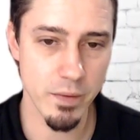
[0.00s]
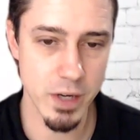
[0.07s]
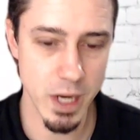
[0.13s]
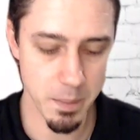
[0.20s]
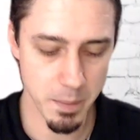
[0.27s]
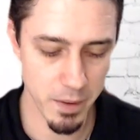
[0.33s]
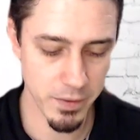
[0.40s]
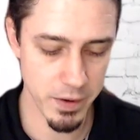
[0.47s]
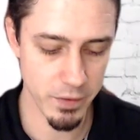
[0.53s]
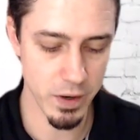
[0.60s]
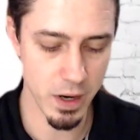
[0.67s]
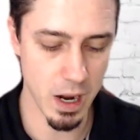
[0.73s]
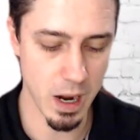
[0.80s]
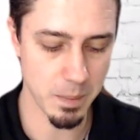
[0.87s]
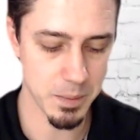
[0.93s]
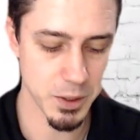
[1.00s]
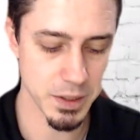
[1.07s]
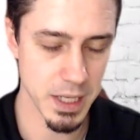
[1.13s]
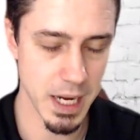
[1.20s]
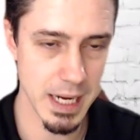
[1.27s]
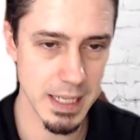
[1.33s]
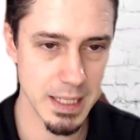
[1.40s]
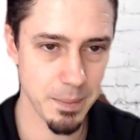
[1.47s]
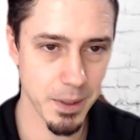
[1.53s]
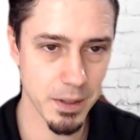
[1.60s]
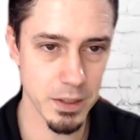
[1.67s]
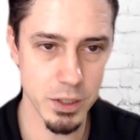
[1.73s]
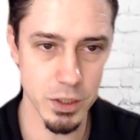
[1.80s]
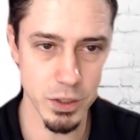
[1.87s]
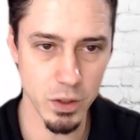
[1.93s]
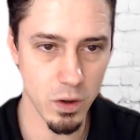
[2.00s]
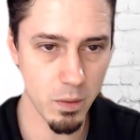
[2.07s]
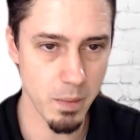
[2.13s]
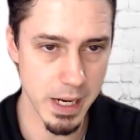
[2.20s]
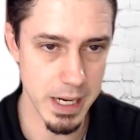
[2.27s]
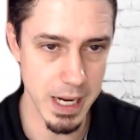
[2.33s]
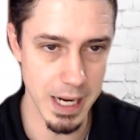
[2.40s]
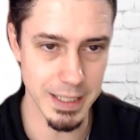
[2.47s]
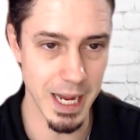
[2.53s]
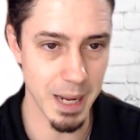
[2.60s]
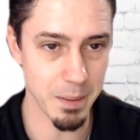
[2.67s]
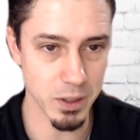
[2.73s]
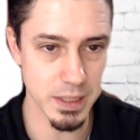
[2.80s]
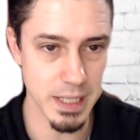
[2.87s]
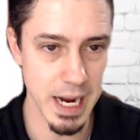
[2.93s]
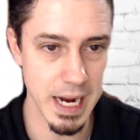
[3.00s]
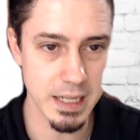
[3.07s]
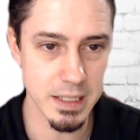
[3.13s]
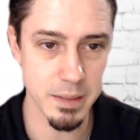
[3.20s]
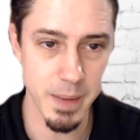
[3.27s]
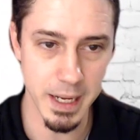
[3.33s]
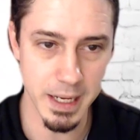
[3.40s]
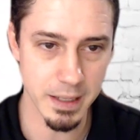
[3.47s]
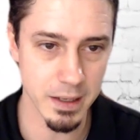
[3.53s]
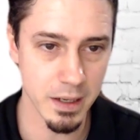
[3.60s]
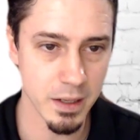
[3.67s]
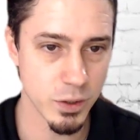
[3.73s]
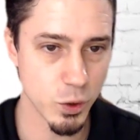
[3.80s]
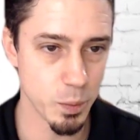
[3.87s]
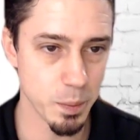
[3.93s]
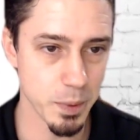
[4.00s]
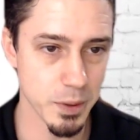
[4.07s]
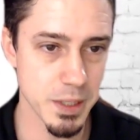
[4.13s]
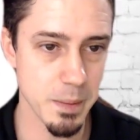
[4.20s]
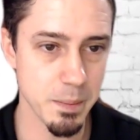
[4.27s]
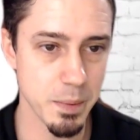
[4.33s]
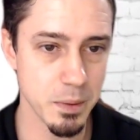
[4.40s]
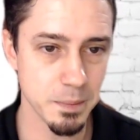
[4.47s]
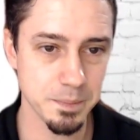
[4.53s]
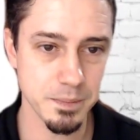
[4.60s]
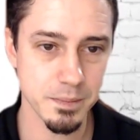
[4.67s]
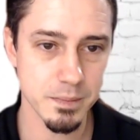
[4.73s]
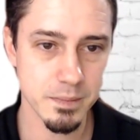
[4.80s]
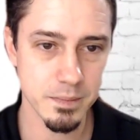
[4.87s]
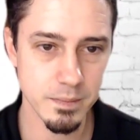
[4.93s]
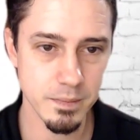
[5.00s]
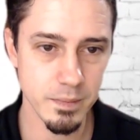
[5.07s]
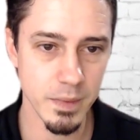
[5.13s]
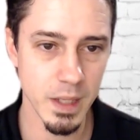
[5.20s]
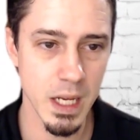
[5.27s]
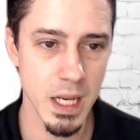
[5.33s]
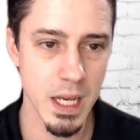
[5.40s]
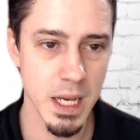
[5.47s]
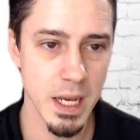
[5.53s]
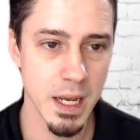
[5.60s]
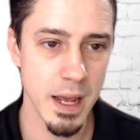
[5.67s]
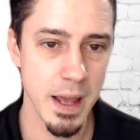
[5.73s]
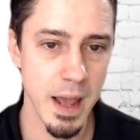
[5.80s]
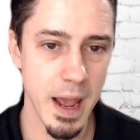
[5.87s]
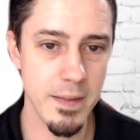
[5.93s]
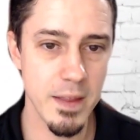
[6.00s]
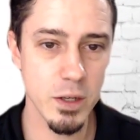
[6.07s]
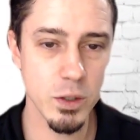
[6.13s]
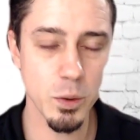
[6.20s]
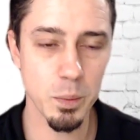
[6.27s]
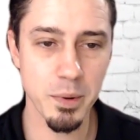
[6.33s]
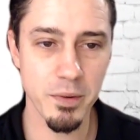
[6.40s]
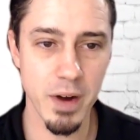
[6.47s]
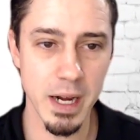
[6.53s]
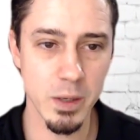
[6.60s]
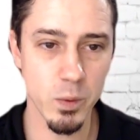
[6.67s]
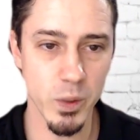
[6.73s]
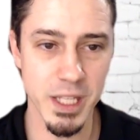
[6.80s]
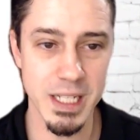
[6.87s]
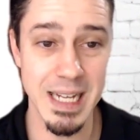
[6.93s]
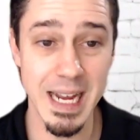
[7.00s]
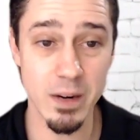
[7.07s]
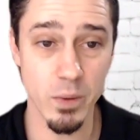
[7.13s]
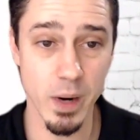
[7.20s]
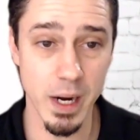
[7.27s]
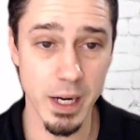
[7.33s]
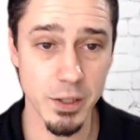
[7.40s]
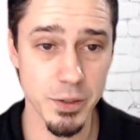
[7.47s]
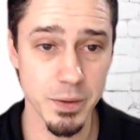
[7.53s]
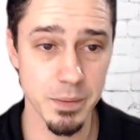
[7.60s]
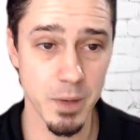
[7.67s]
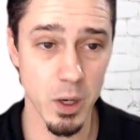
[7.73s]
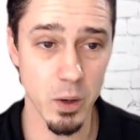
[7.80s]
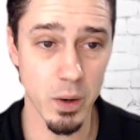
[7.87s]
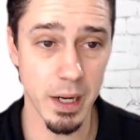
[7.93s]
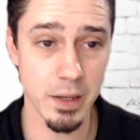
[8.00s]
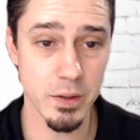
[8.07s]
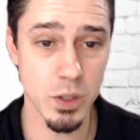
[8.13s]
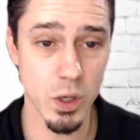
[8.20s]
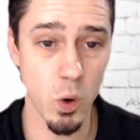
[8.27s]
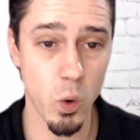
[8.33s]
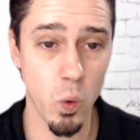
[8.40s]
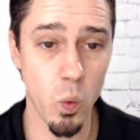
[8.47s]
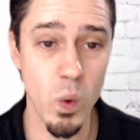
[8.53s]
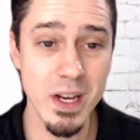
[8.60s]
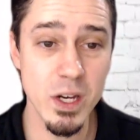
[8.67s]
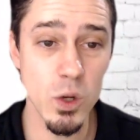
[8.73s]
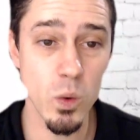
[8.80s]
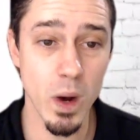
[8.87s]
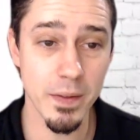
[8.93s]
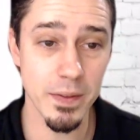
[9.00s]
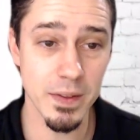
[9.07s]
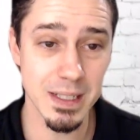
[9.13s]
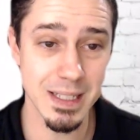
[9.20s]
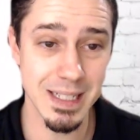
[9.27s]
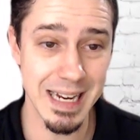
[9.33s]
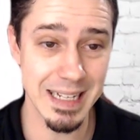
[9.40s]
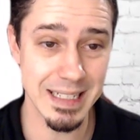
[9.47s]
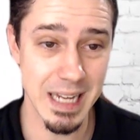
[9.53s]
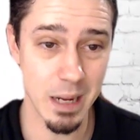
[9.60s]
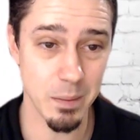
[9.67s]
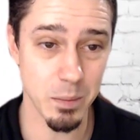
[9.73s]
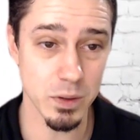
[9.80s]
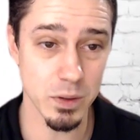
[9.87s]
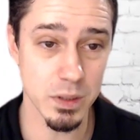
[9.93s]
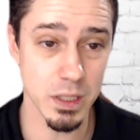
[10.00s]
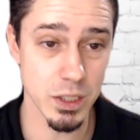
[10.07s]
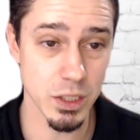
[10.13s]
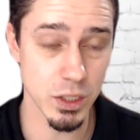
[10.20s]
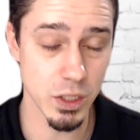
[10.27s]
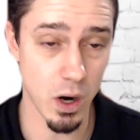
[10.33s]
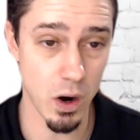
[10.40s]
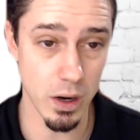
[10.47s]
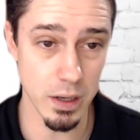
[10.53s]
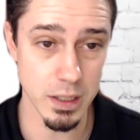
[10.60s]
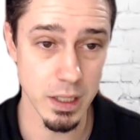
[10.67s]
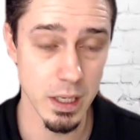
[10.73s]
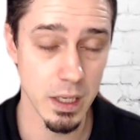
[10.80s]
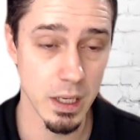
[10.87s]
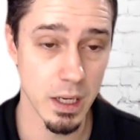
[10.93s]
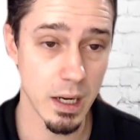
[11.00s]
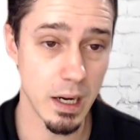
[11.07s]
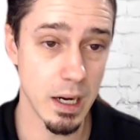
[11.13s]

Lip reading: So I have a number of different options. I typically just call my date table date to make it super simple. And then you'll provide it with a date range. Okay, so when do you want this date table to start?